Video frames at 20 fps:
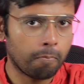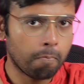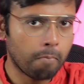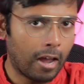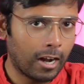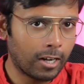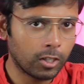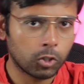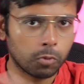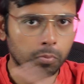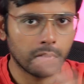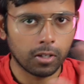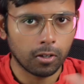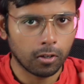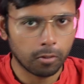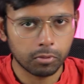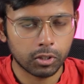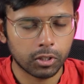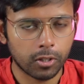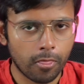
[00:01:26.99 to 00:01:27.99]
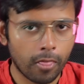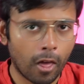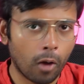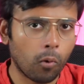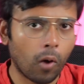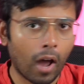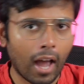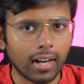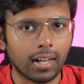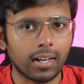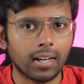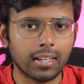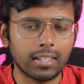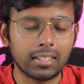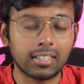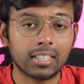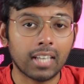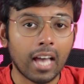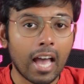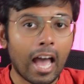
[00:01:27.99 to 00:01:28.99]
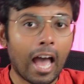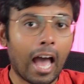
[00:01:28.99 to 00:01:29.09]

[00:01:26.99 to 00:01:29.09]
management option that will analyze